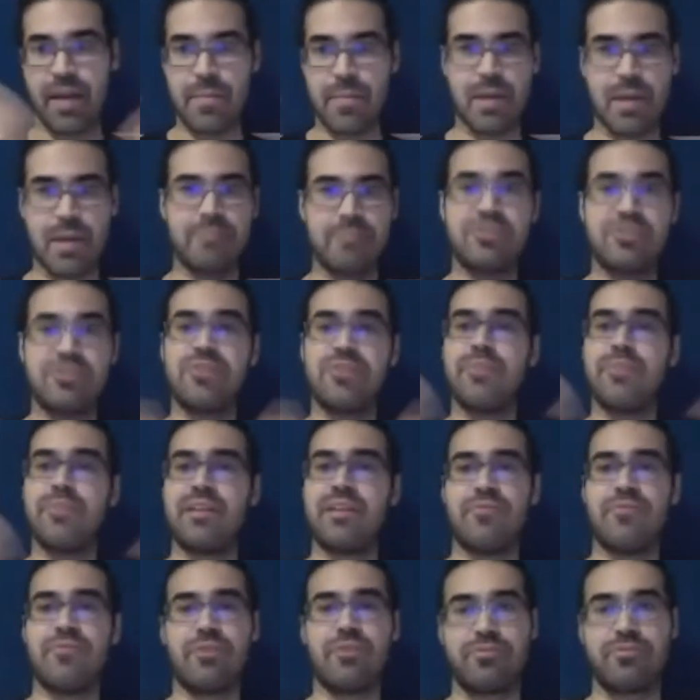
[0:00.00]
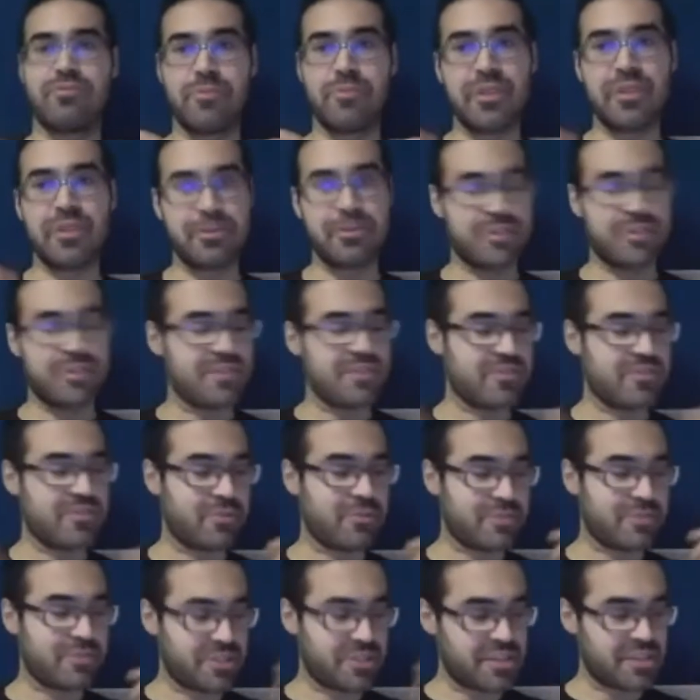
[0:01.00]
sure many of you aren't familiar with it,
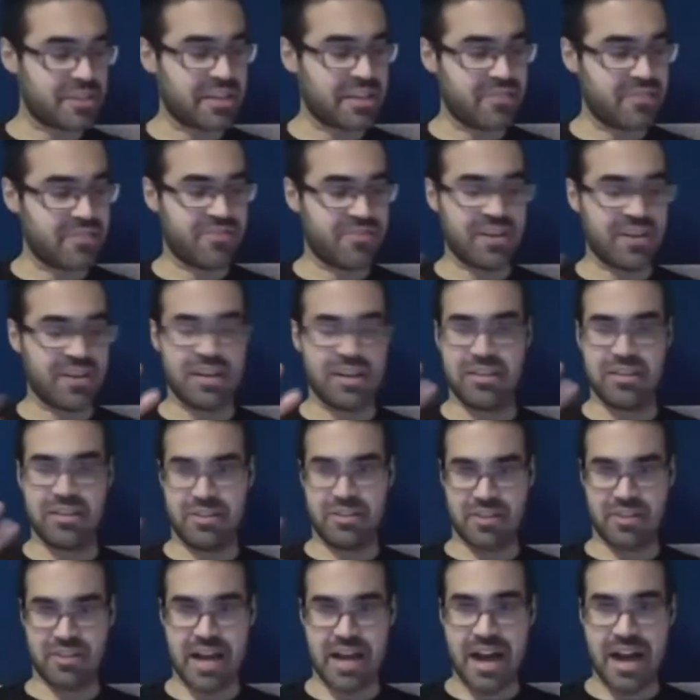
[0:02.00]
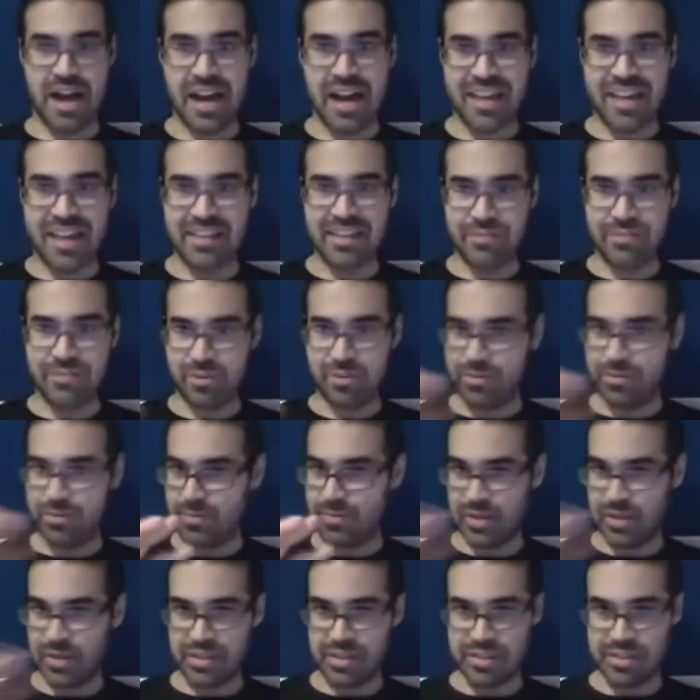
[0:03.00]
so just to give a high-level
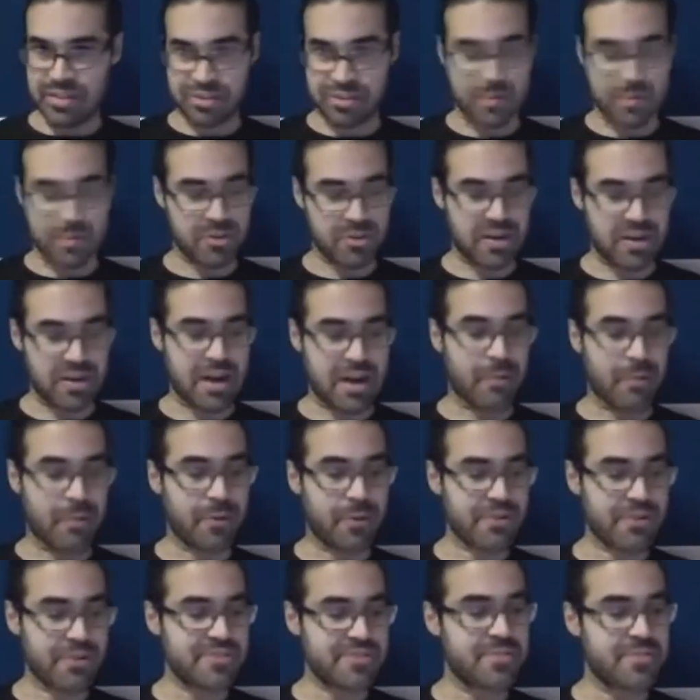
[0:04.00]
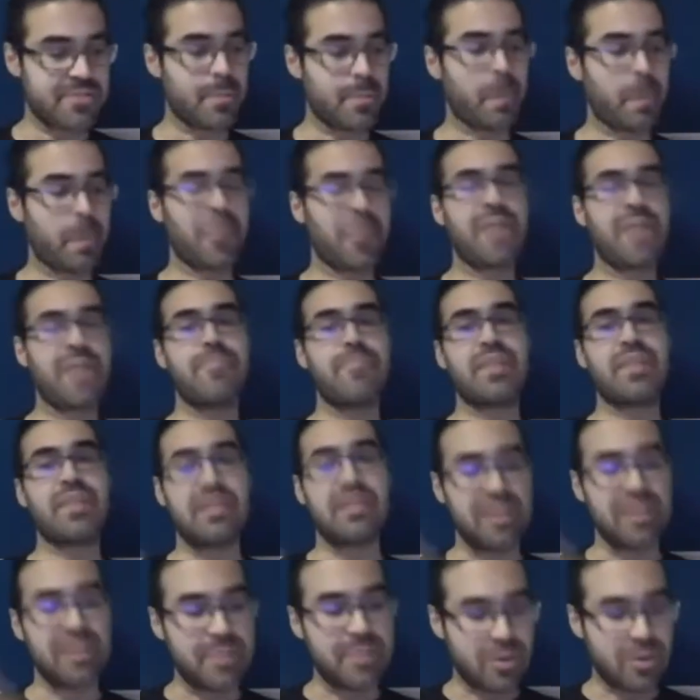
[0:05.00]
description on how it works,
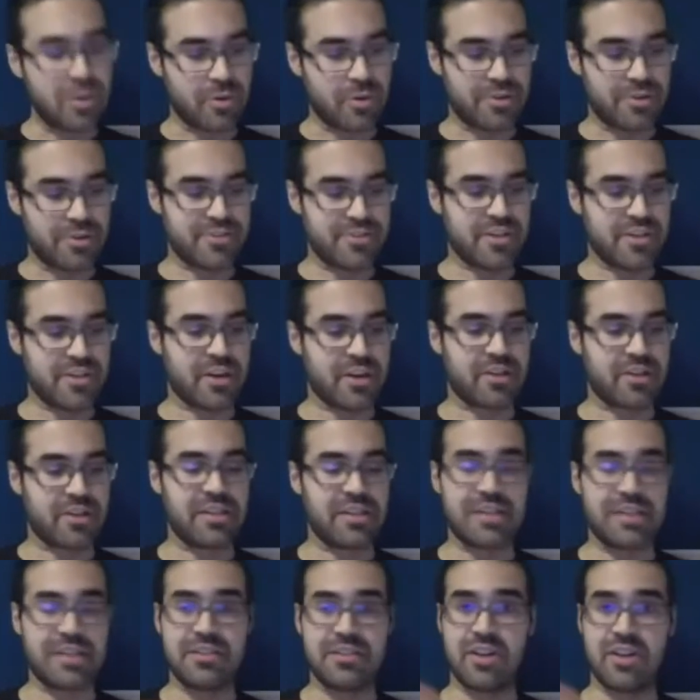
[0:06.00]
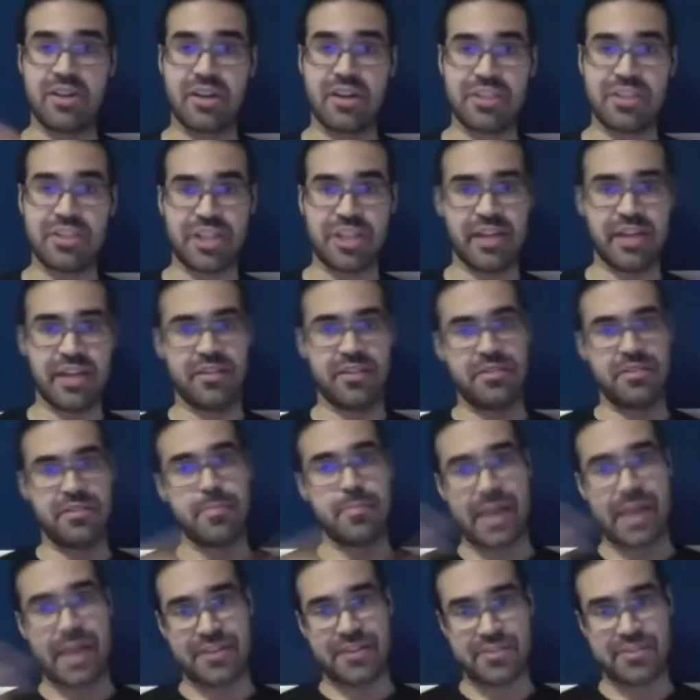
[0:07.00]
limit orders are collected on-chain into
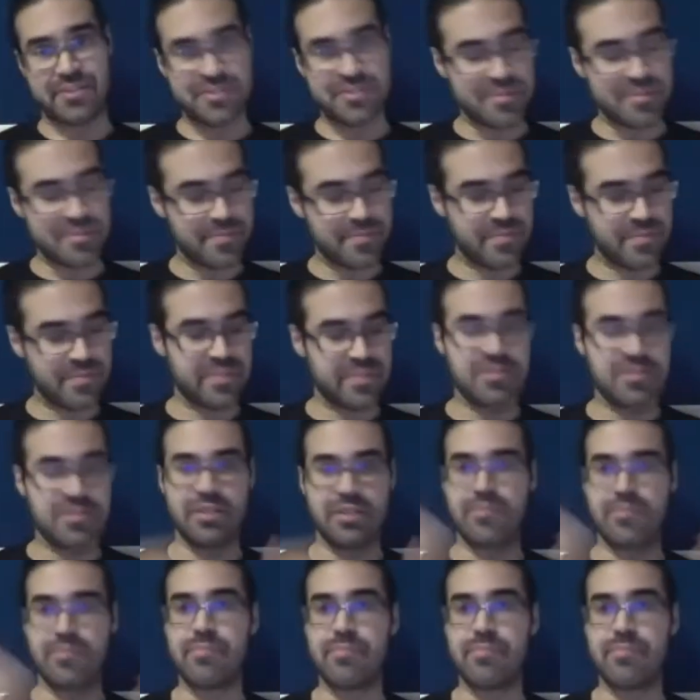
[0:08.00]
batches. It's a